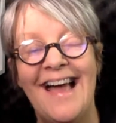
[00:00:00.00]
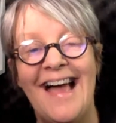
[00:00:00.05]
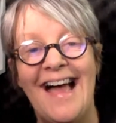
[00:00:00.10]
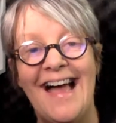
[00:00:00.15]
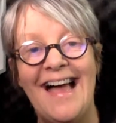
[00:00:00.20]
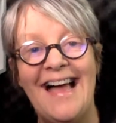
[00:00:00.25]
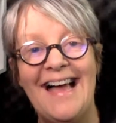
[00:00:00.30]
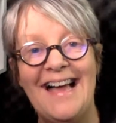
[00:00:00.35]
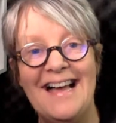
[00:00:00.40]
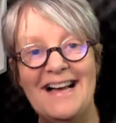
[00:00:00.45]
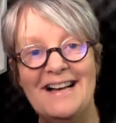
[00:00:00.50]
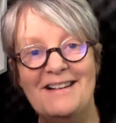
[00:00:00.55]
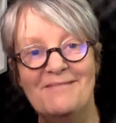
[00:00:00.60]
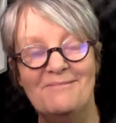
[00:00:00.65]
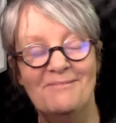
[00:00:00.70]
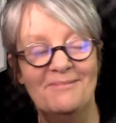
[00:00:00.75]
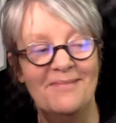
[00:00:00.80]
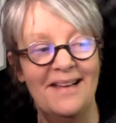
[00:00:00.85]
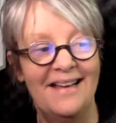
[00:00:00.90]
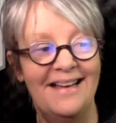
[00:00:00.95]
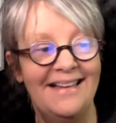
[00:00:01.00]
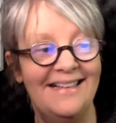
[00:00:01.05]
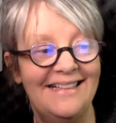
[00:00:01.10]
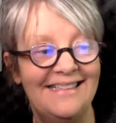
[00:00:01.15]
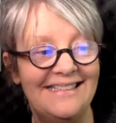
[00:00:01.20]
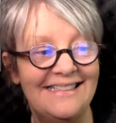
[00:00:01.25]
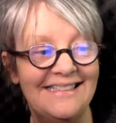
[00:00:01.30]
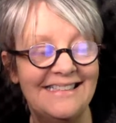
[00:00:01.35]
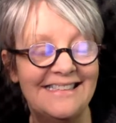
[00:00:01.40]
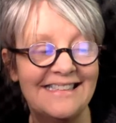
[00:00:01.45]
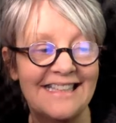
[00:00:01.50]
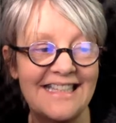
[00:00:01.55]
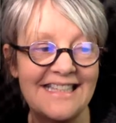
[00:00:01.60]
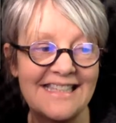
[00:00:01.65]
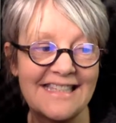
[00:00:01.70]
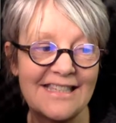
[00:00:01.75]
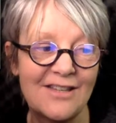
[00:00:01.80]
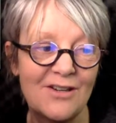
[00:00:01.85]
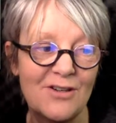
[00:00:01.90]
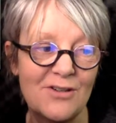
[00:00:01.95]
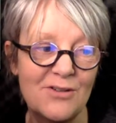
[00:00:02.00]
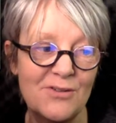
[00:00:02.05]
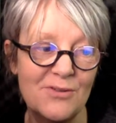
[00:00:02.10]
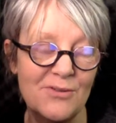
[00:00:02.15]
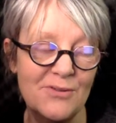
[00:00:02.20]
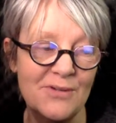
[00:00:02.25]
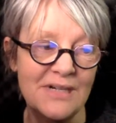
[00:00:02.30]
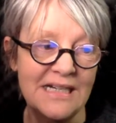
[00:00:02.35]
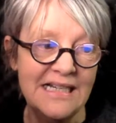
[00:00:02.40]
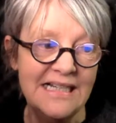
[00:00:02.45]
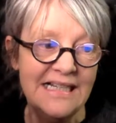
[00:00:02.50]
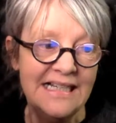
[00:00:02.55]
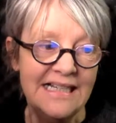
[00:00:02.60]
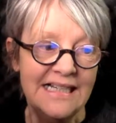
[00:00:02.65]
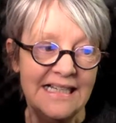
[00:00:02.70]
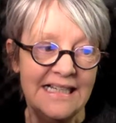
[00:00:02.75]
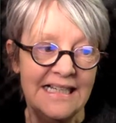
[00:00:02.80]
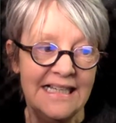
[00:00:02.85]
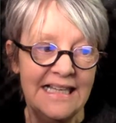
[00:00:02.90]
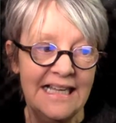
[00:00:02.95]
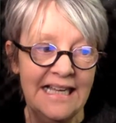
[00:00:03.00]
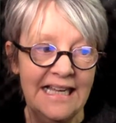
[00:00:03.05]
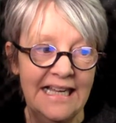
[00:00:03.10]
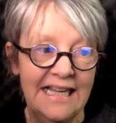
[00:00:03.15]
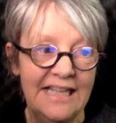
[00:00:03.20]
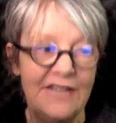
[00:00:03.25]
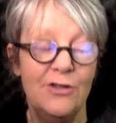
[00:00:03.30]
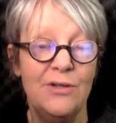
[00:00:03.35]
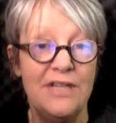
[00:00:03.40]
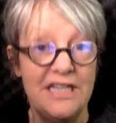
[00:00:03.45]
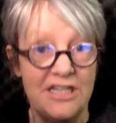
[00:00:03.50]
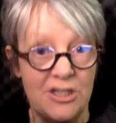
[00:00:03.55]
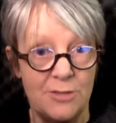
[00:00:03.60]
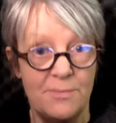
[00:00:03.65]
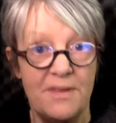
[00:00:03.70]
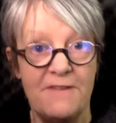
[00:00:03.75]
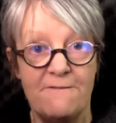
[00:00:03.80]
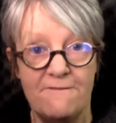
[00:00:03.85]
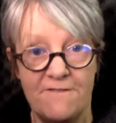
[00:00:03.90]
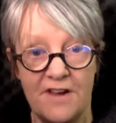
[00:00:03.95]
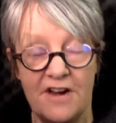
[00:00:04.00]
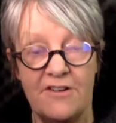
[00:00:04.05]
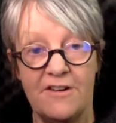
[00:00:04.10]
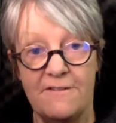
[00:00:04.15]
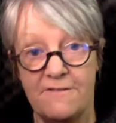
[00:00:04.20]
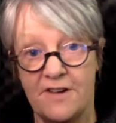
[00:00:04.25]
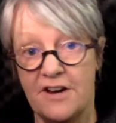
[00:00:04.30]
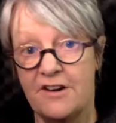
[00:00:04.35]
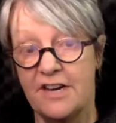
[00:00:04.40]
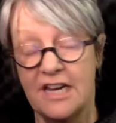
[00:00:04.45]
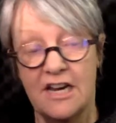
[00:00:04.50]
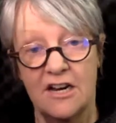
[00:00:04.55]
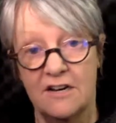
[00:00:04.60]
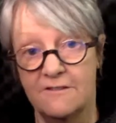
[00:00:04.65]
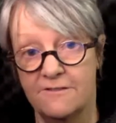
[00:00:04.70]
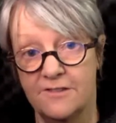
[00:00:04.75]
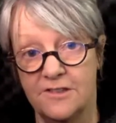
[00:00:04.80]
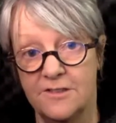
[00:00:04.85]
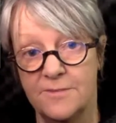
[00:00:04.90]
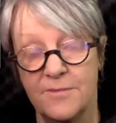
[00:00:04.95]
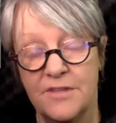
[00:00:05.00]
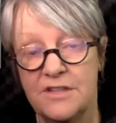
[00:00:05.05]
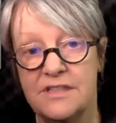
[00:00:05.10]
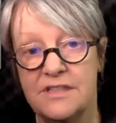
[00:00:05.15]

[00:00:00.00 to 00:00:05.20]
And so you need to be very, very careful.